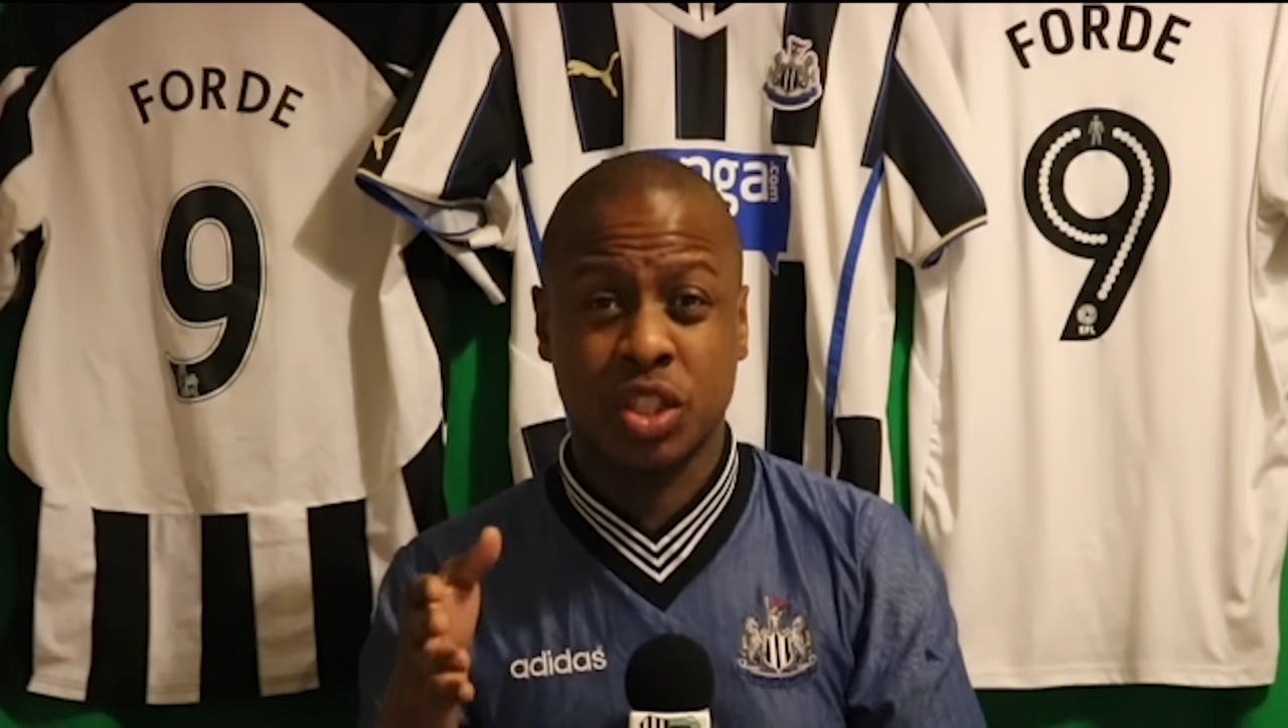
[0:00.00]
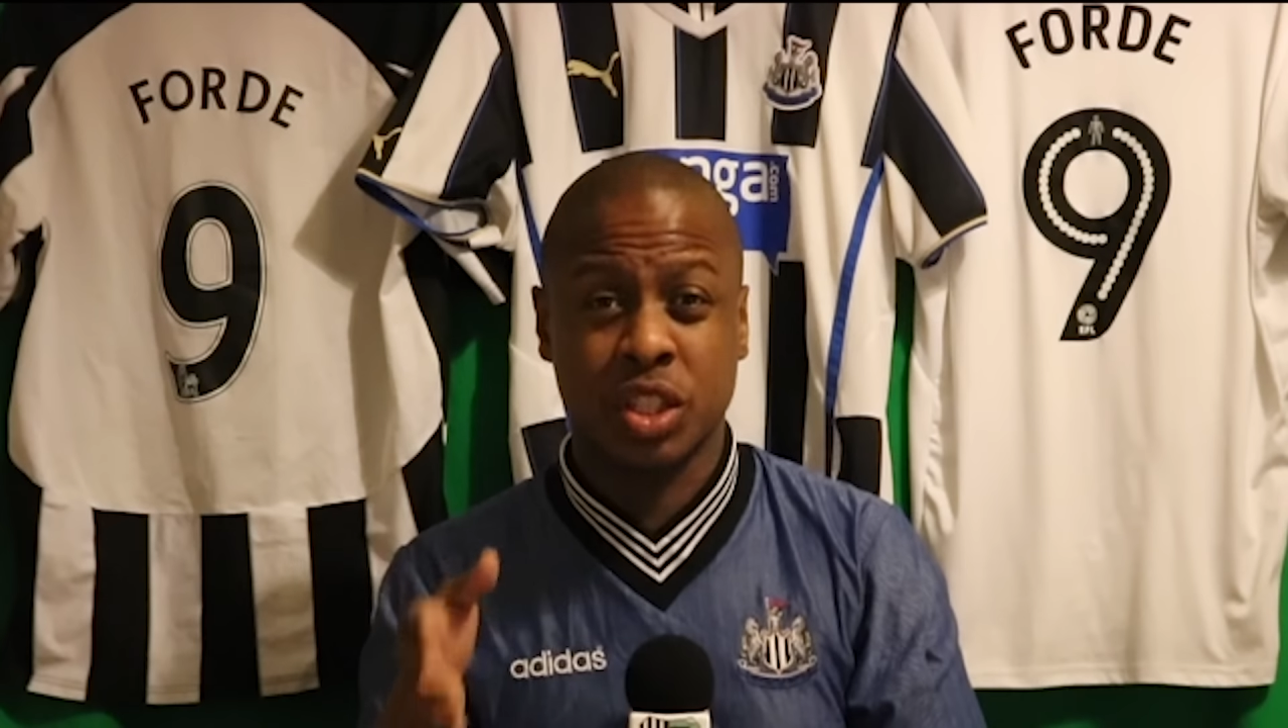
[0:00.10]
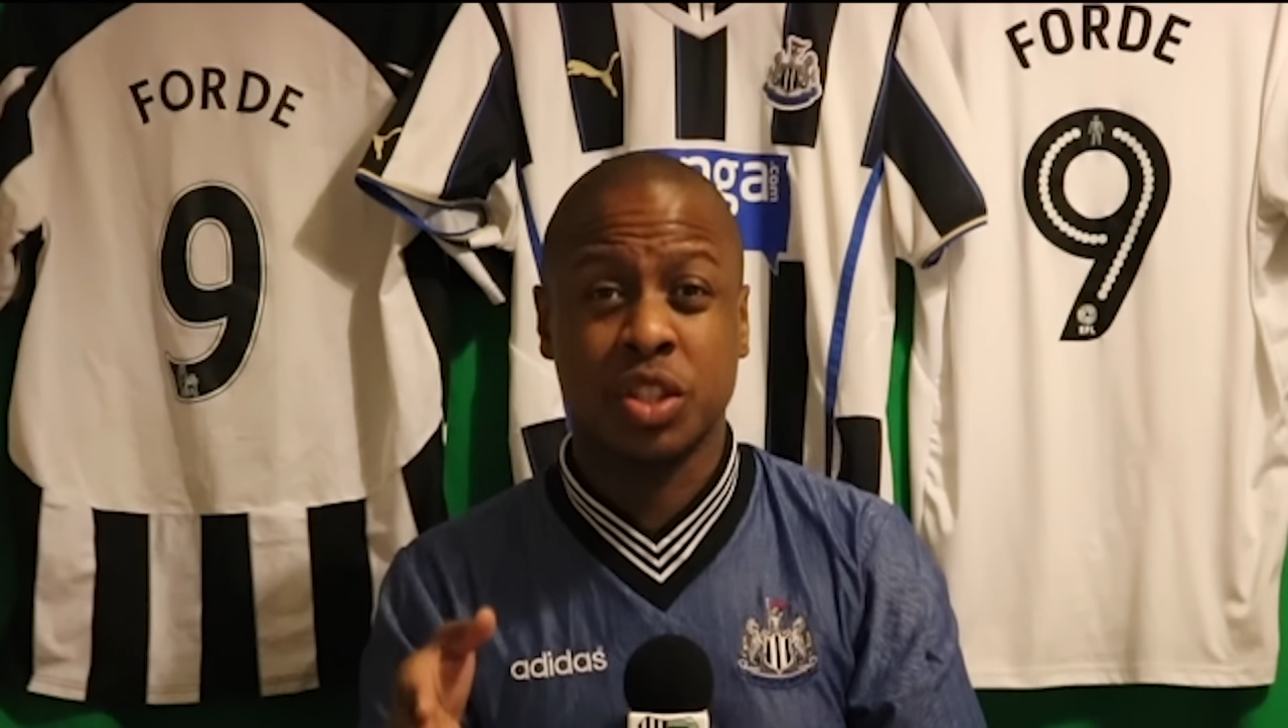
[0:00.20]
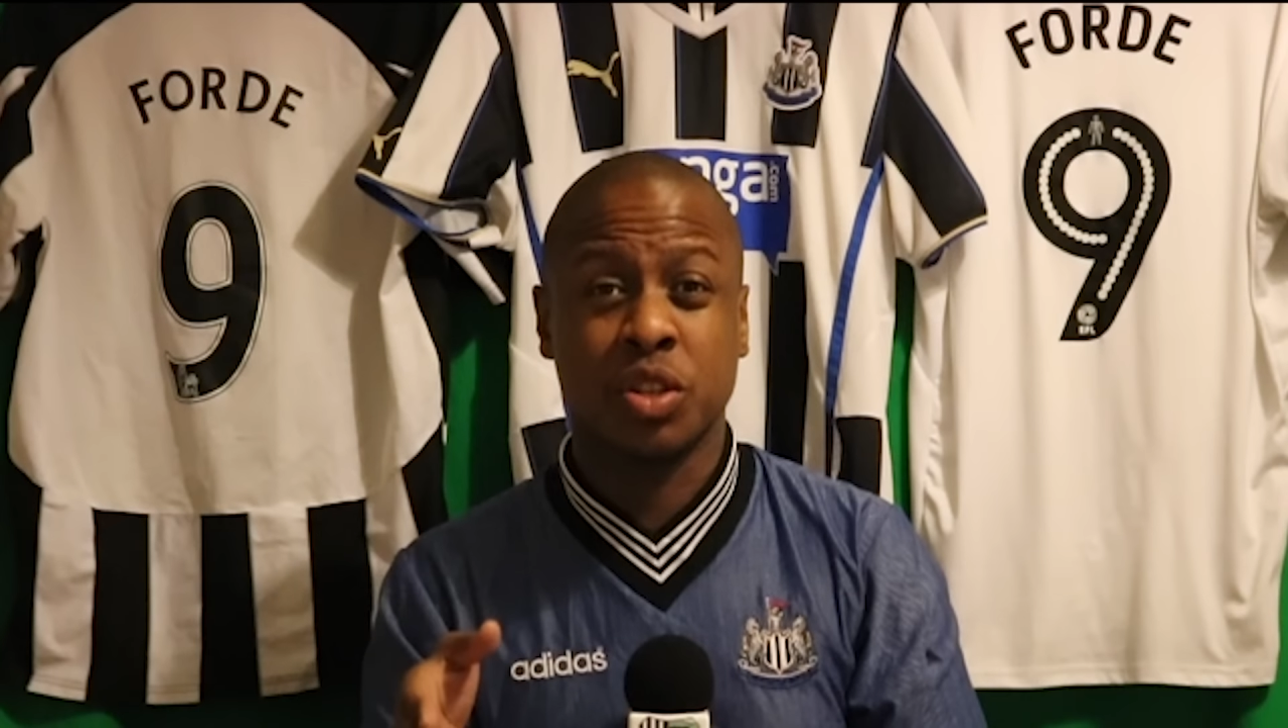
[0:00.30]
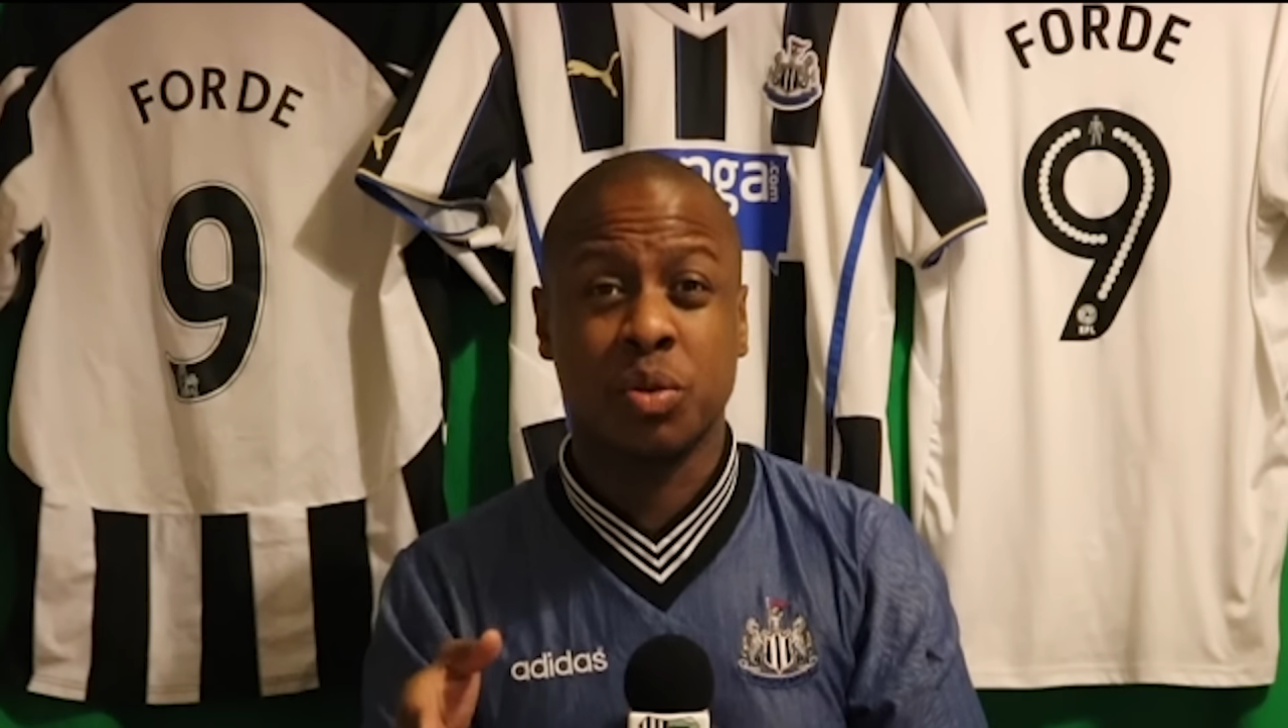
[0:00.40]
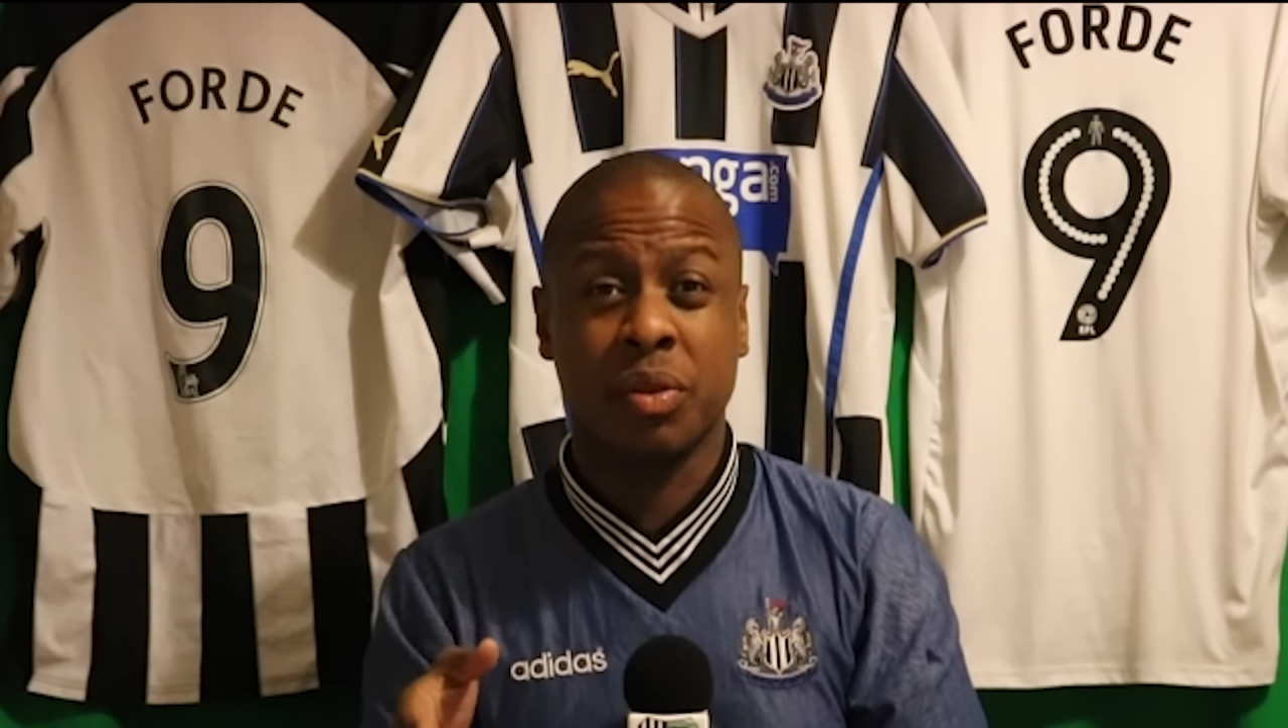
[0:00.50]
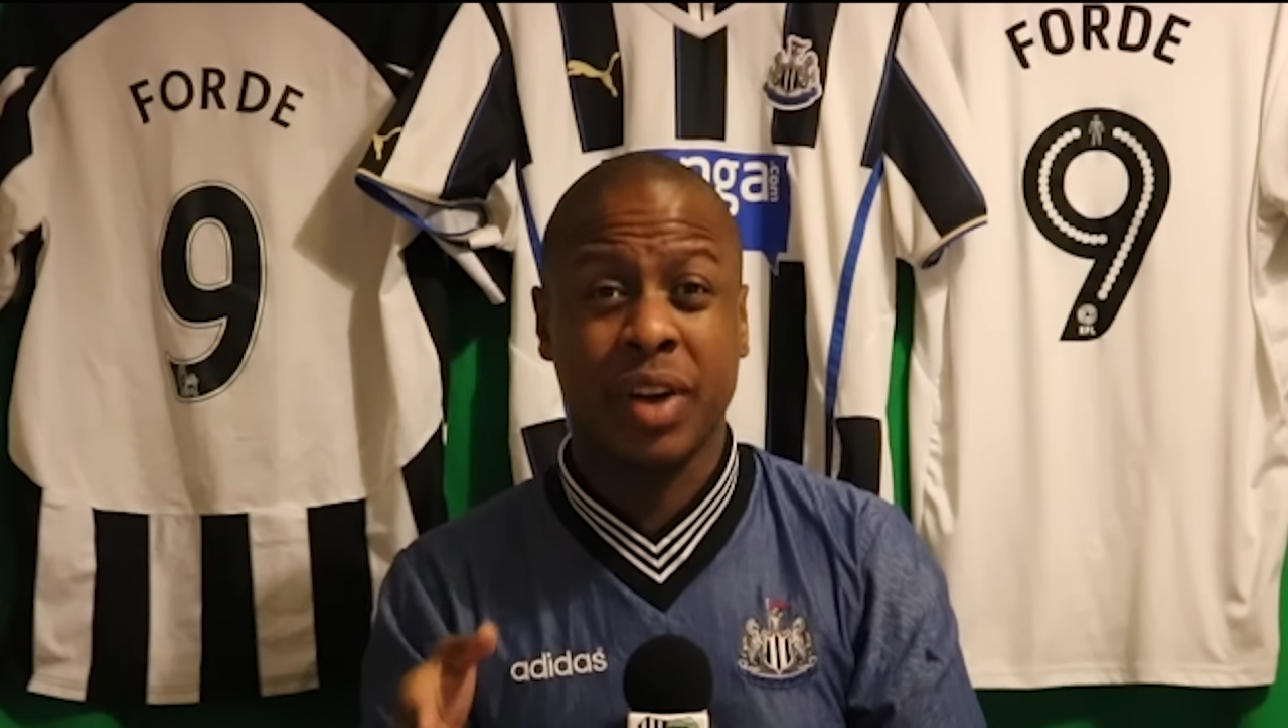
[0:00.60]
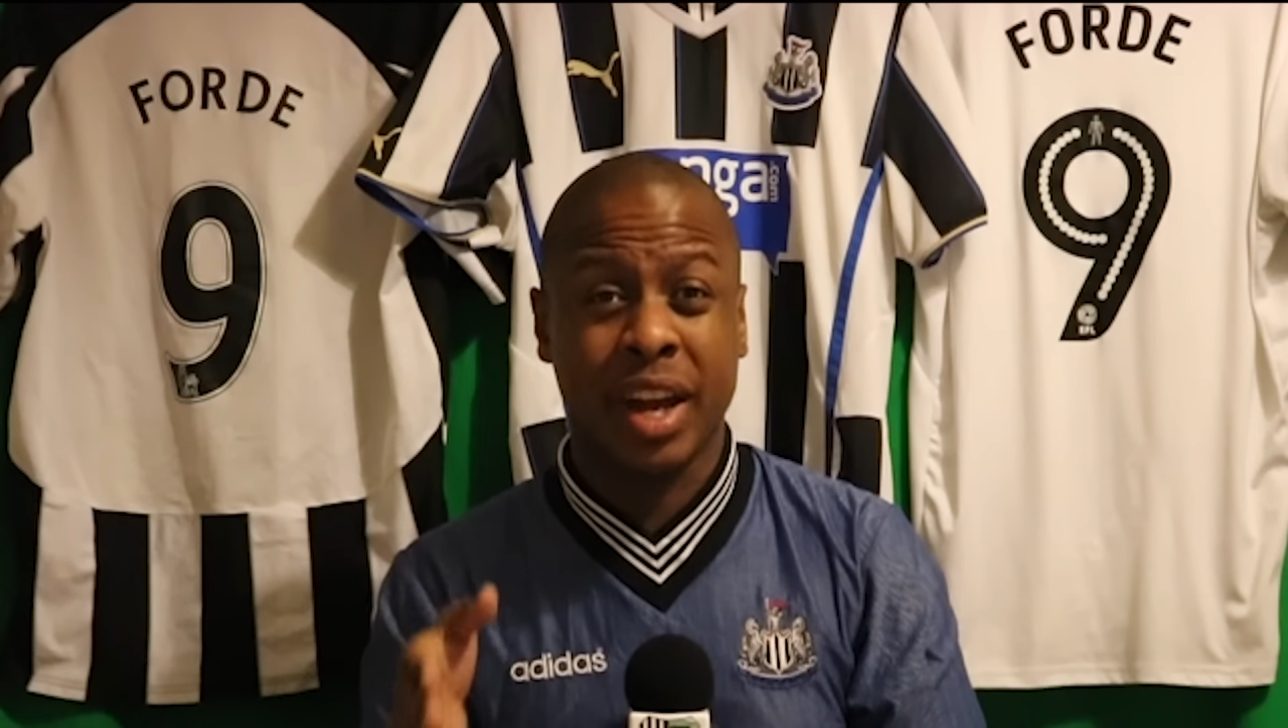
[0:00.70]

to deal with,